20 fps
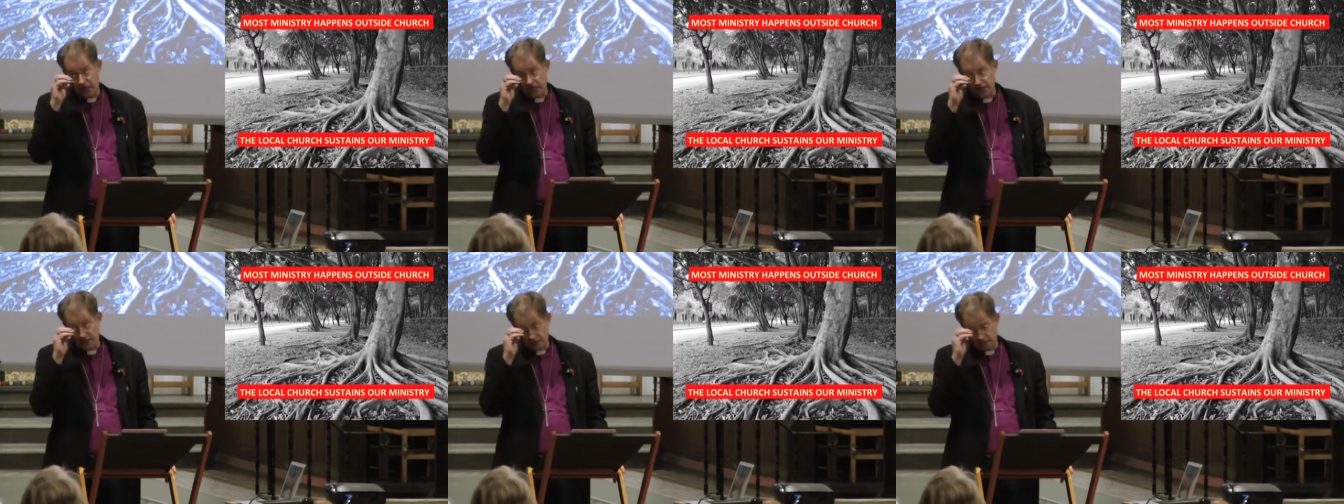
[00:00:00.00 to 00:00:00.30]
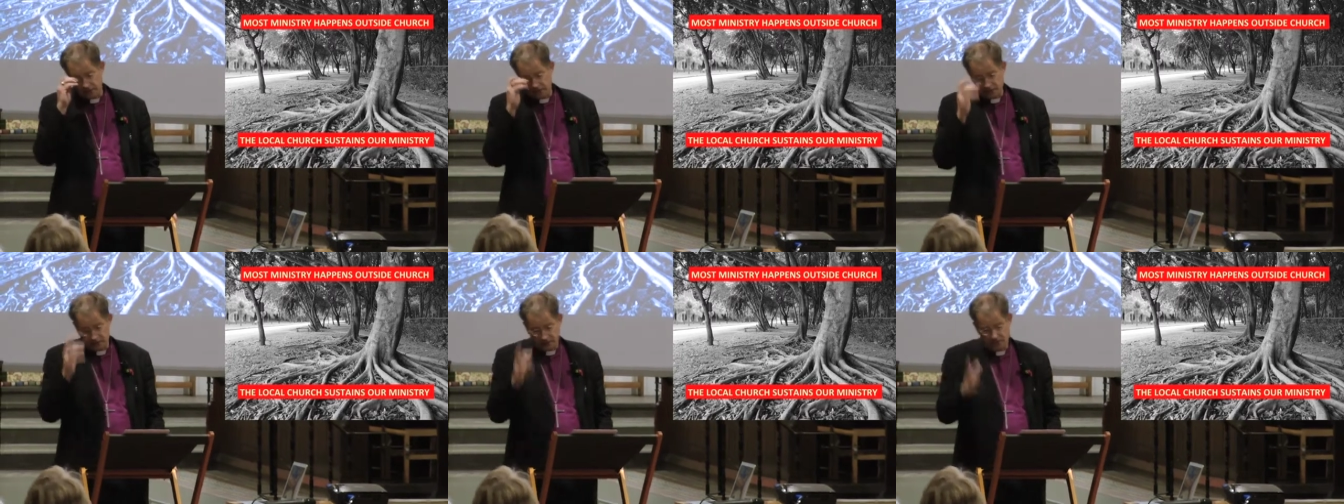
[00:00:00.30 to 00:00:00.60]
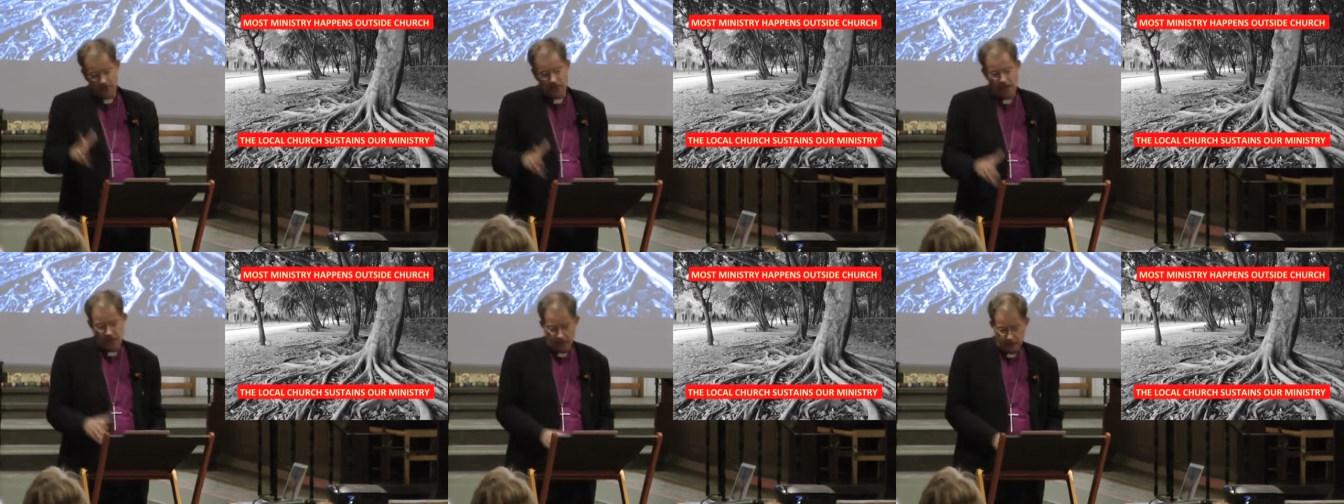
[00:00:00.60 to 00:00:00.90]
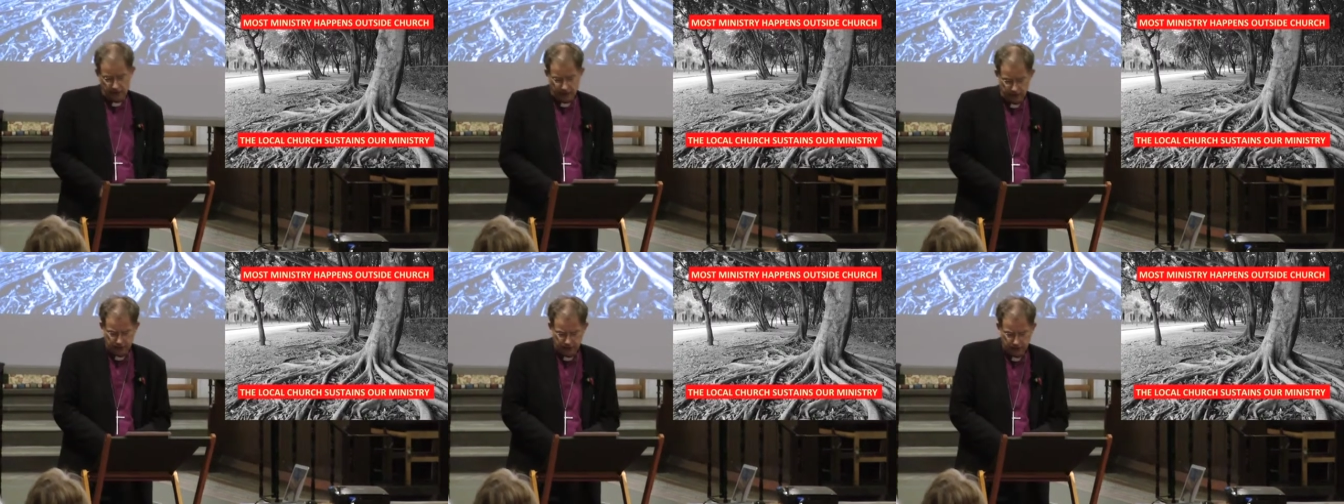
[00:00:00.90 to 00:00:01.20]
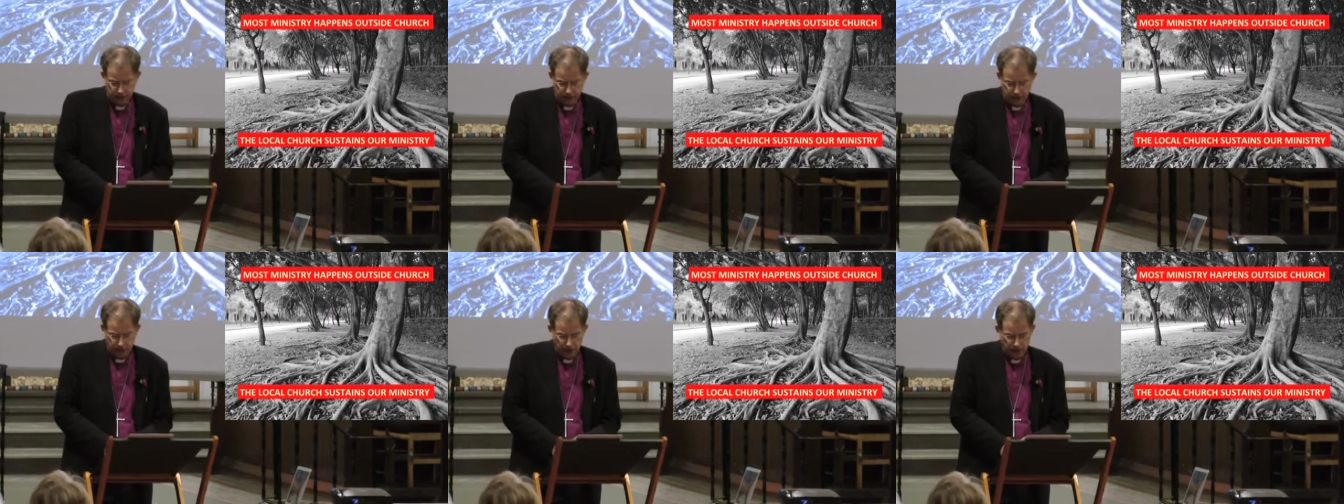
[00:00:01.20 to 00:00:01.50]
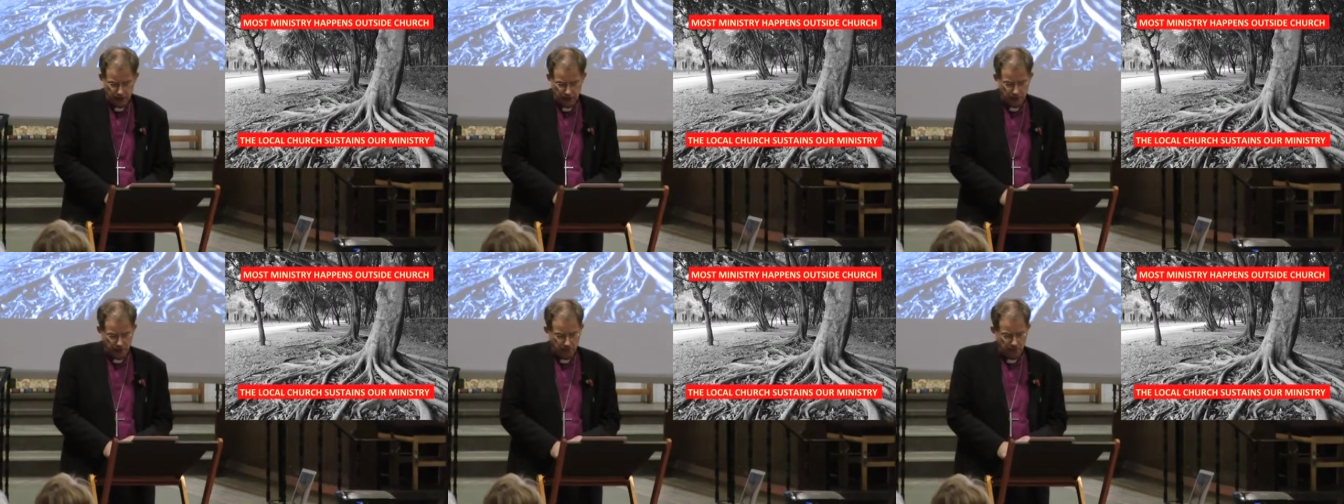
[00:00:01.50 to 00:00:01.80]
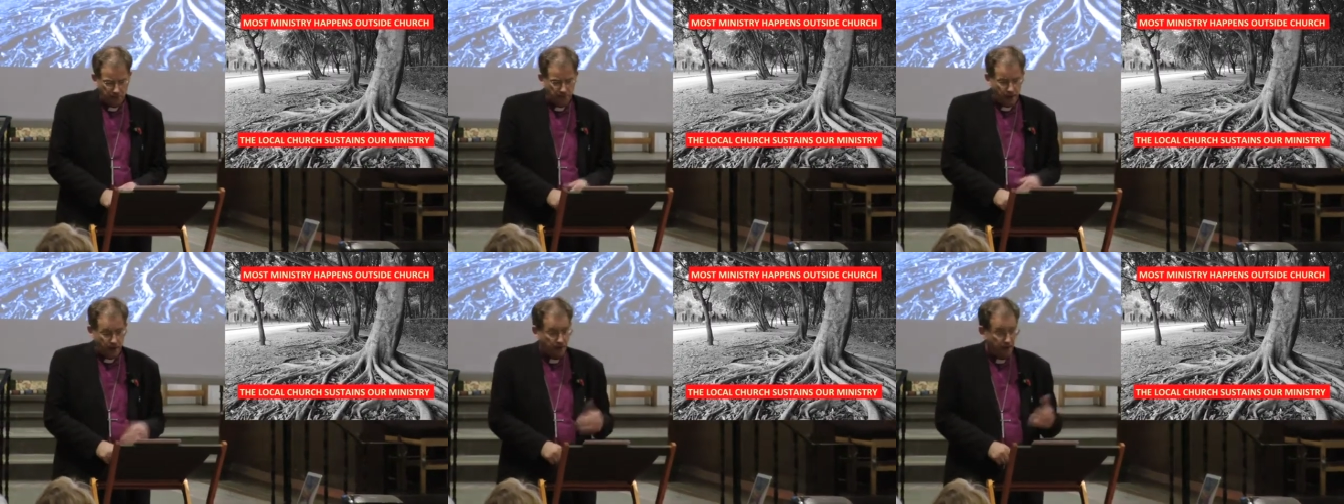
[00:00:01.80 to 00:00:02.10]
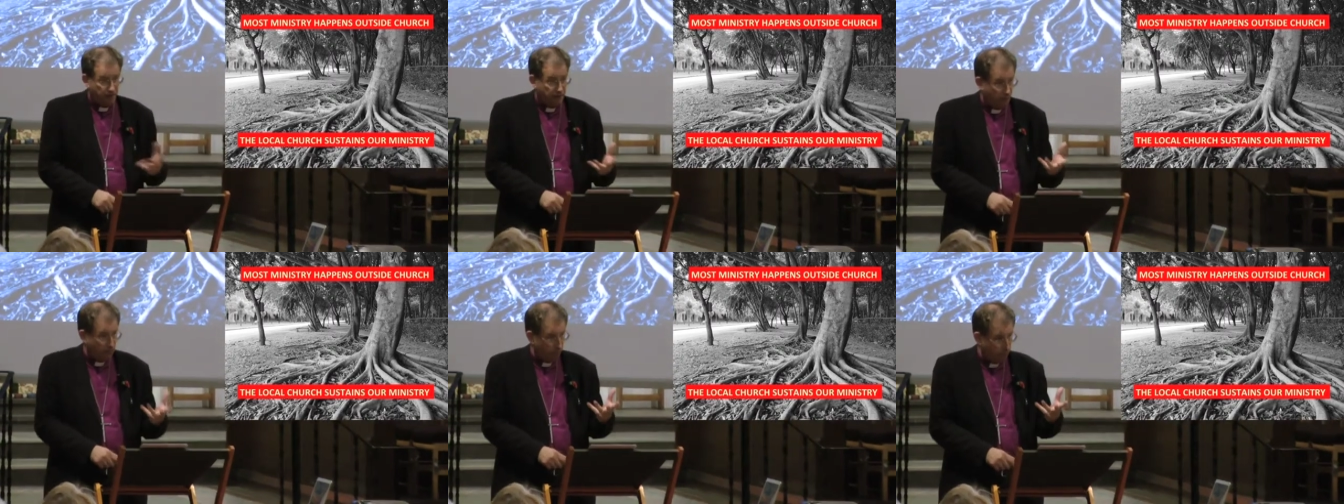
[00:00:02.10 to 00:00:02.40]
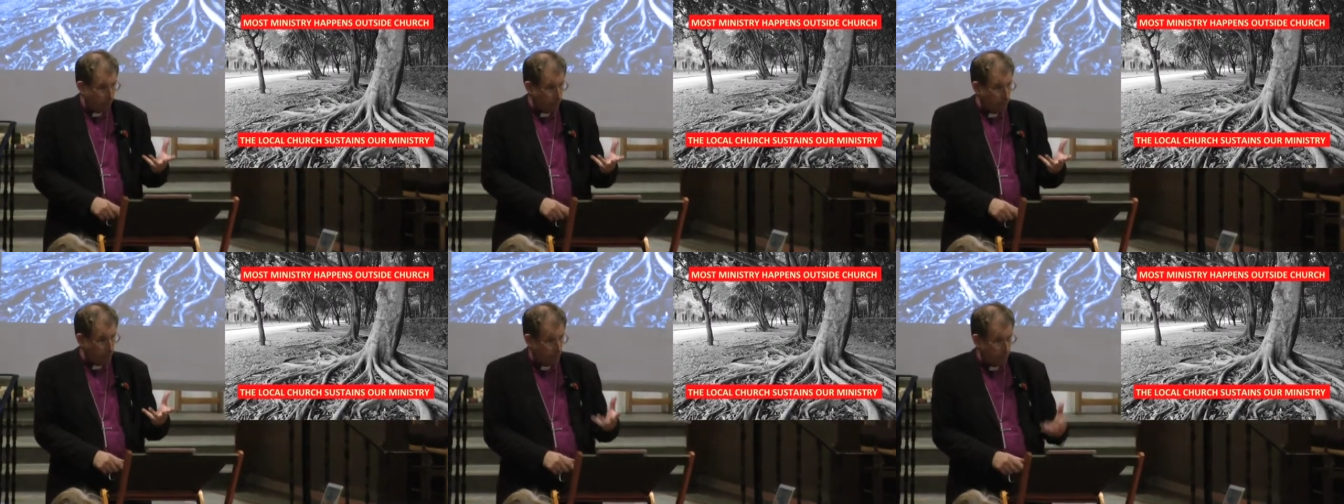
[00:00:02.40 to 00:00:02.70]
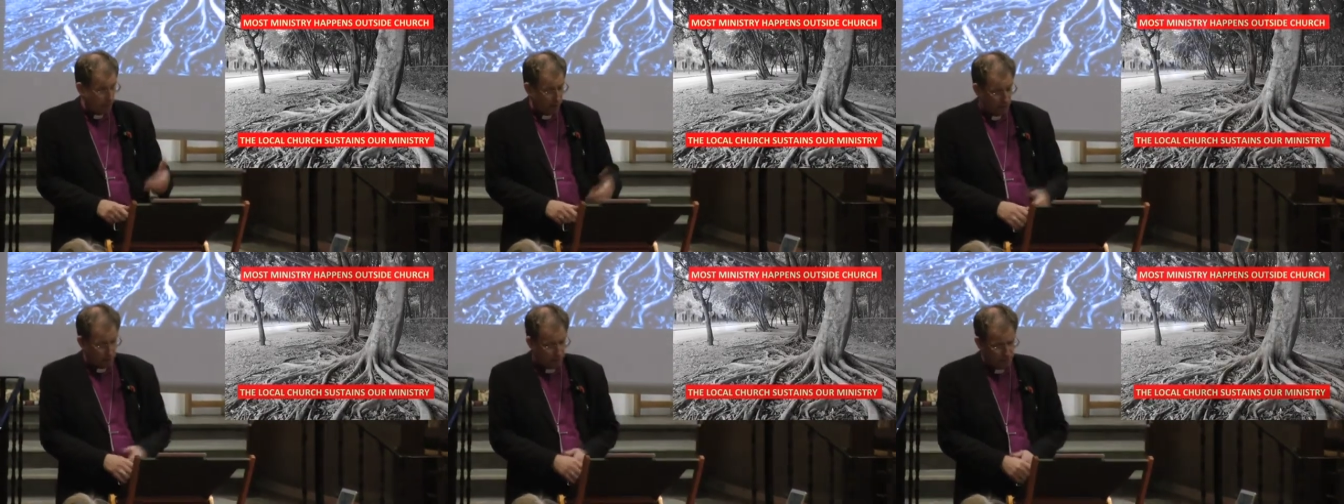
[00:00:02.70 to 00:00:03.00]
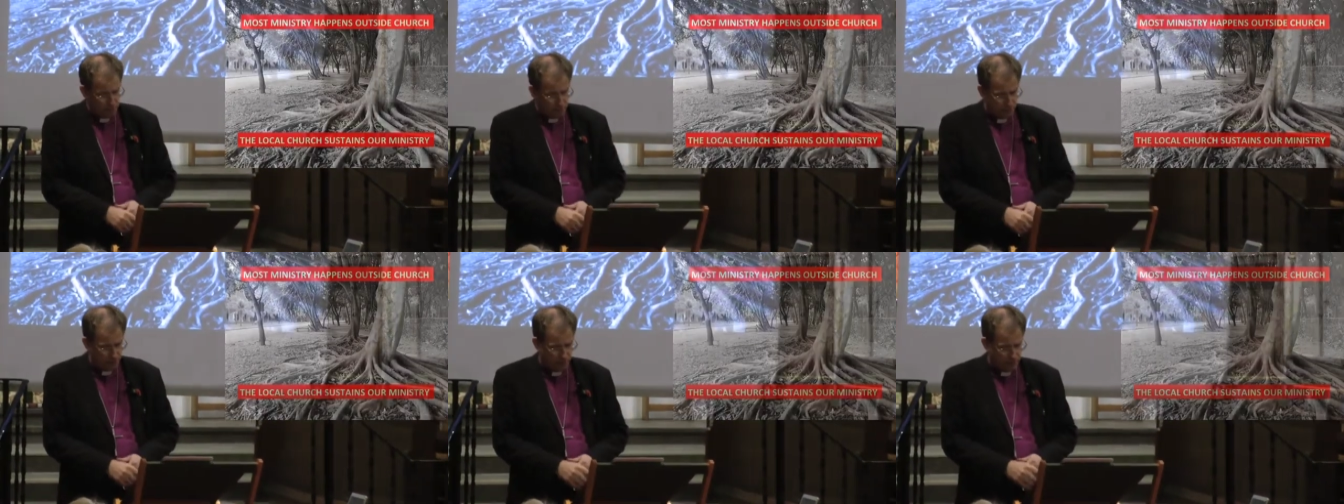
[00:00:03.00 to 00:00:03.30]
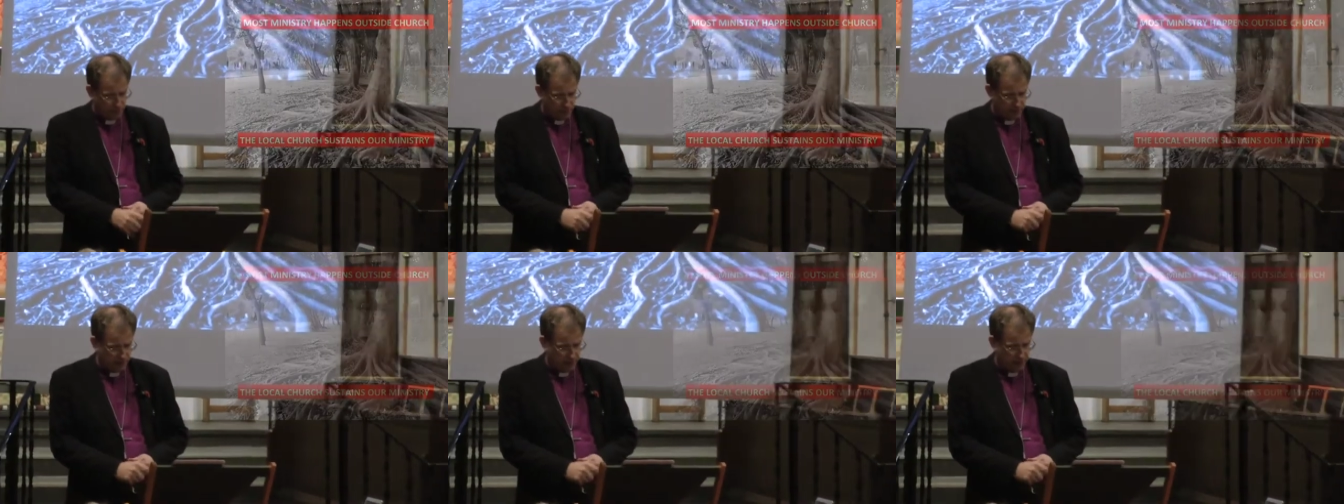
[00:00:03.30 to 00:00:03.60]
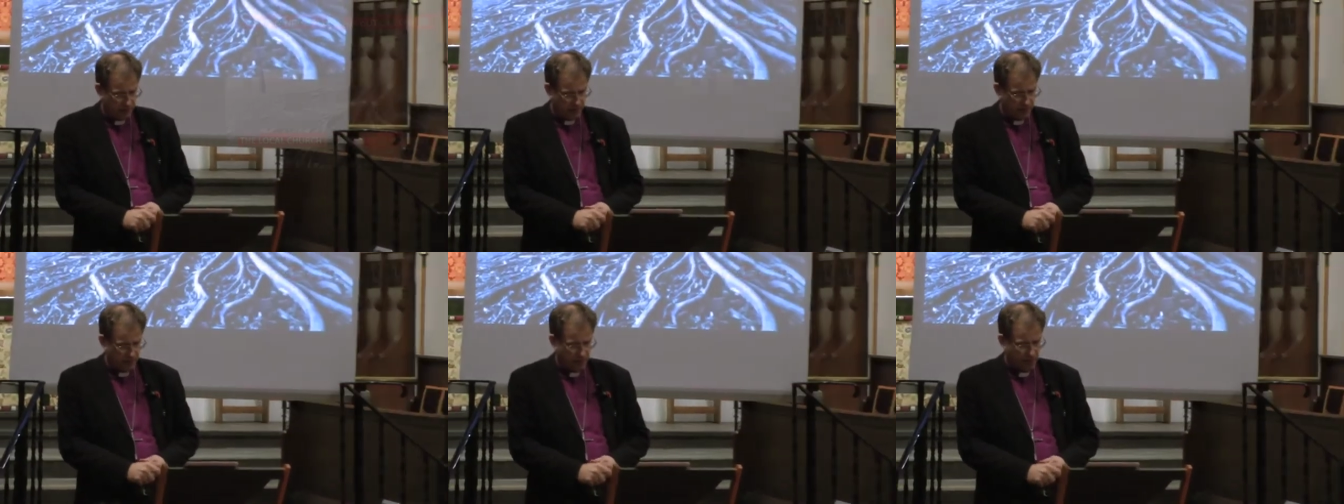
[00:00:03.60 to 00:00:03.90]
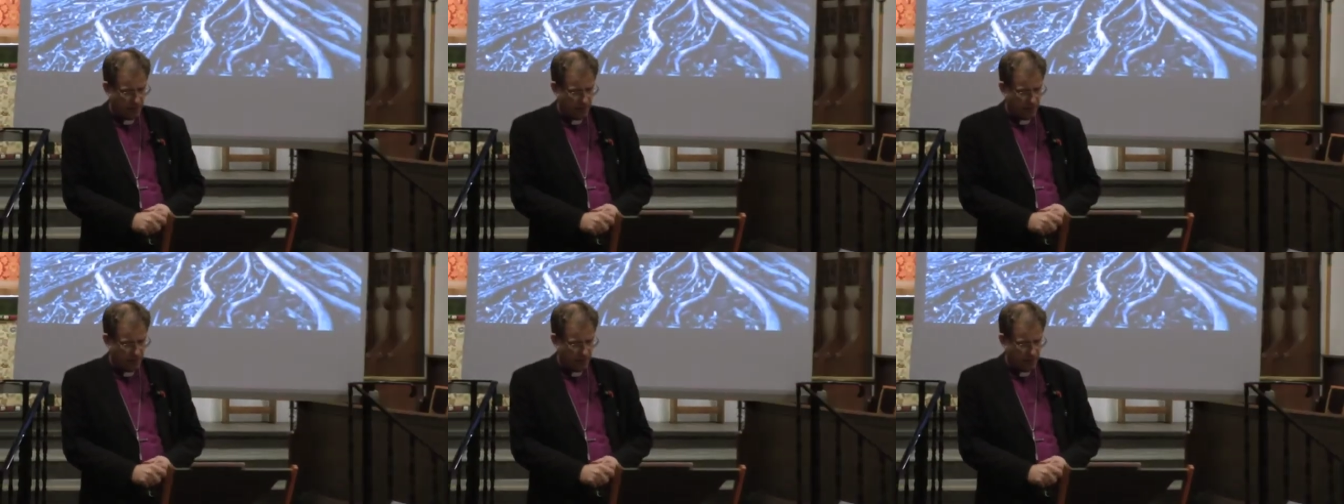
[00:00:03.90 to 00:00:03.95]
and it's sustained by living worship in communities